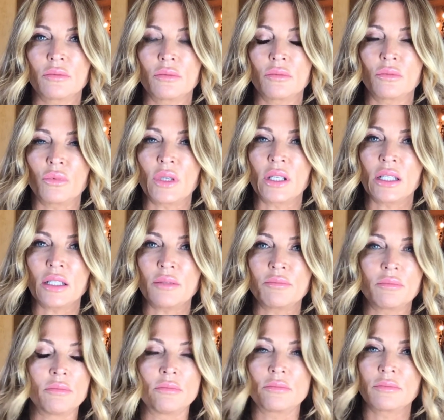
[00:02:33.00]
we
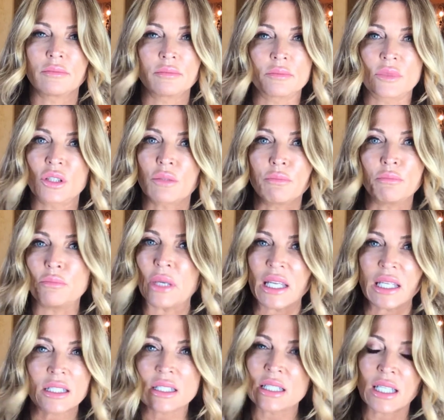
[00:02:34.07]

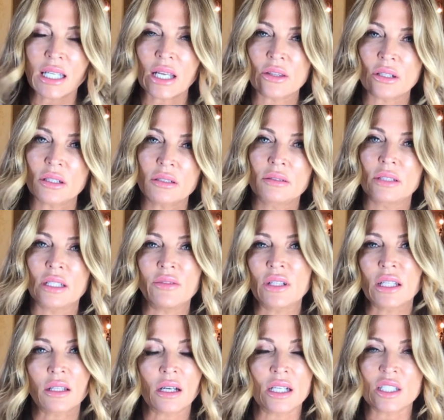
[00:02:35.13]
baked together. Even in
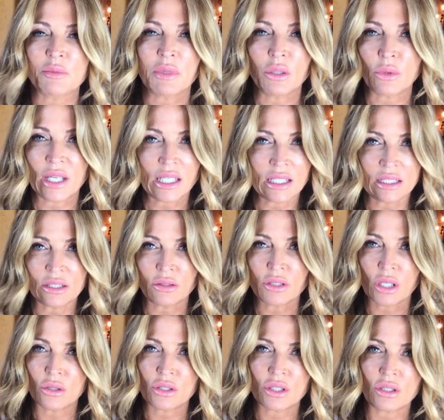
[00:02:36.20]
the hospital, we had a little
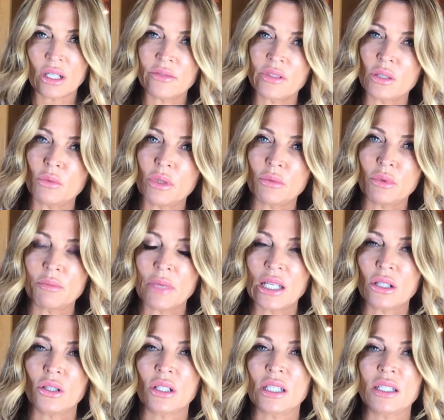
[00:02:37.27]
toaster oven and we would make
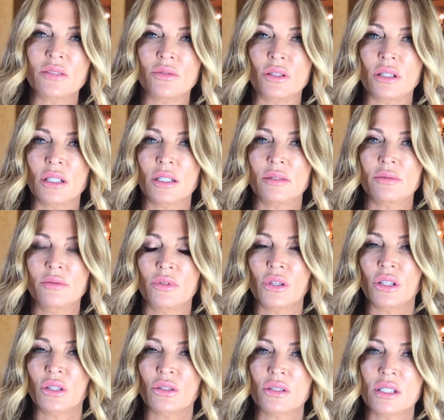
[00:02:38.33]
cookies for the
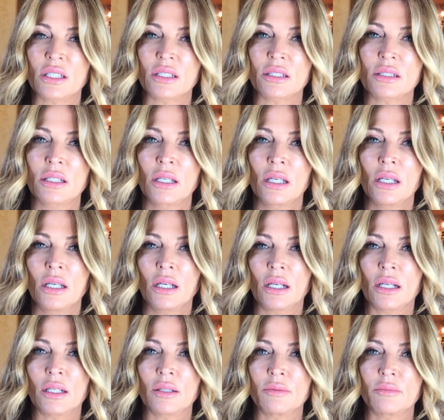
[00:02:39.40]
nurses.
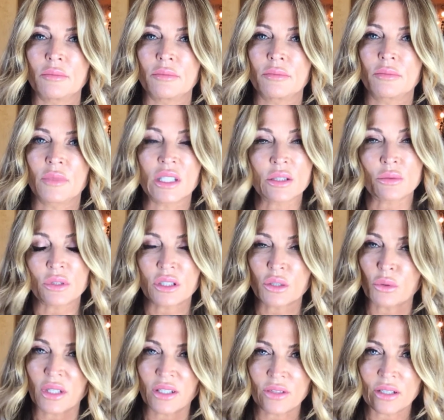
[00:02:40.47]
This was
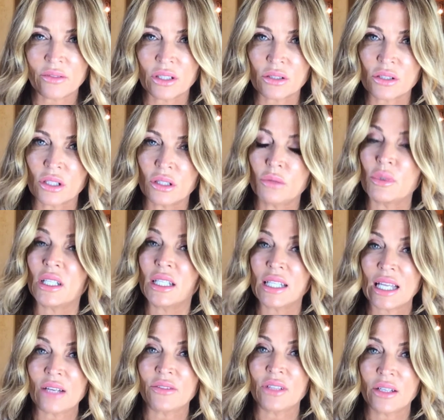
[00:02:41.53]
25 years ago. We didn't
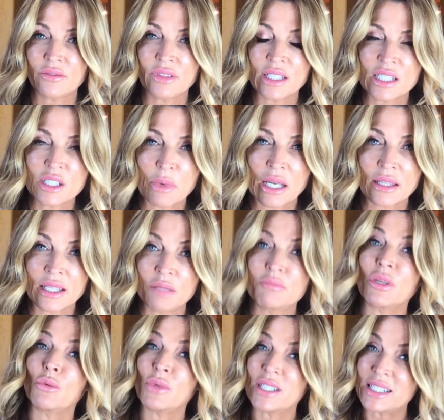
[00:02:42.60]
have Netflix back then,
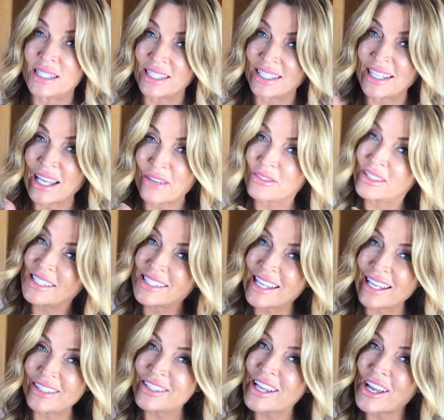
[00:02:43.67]
but we did have
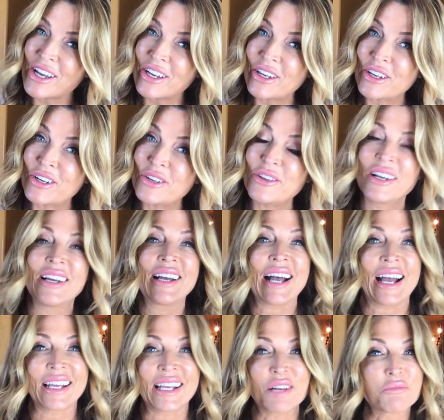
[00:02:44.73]
Nintendo. I
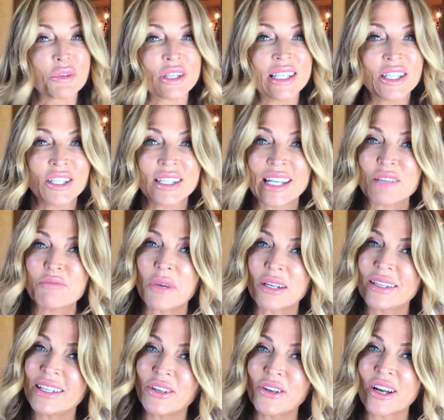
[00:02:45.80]
got pretty good at
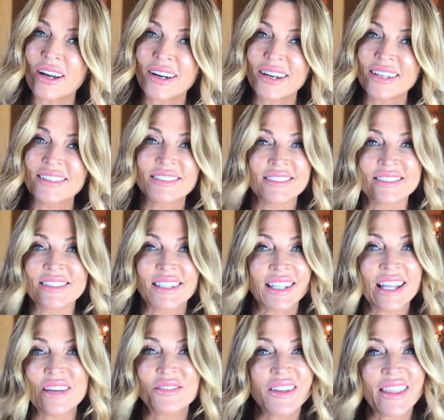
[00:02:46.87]
Mario Kart,
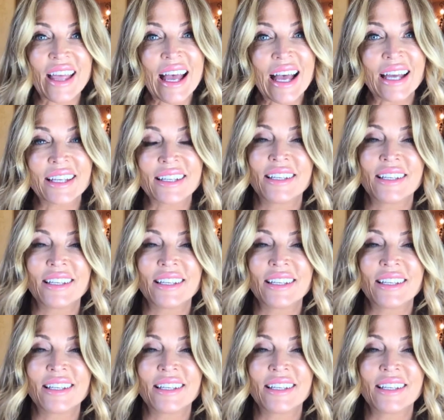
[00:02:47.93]
loved that.